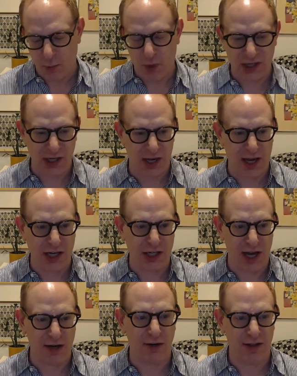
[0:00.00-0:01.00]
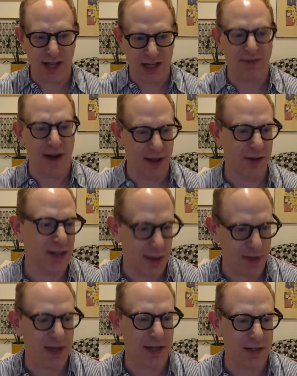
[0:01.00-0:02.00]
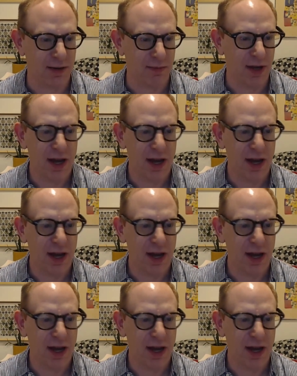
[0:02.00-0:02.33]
which engendered this philosemitism.